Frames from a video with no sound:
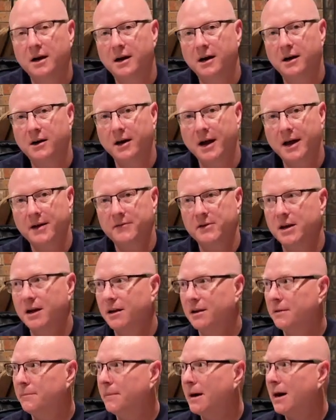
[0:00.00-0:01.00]
I'll have it
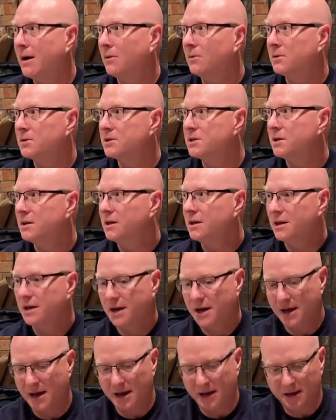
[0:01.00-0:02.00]
on the mount,
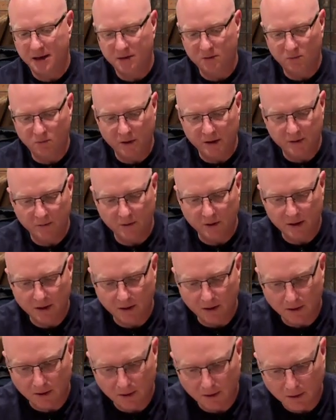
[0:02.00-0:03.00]
and we
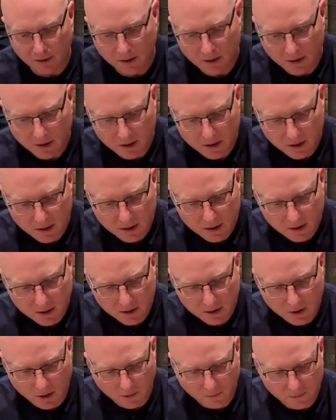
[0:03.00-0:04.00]
will
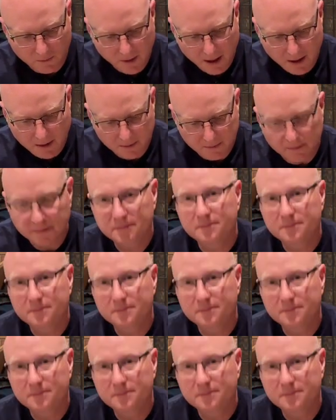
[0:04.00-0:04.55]
go from there.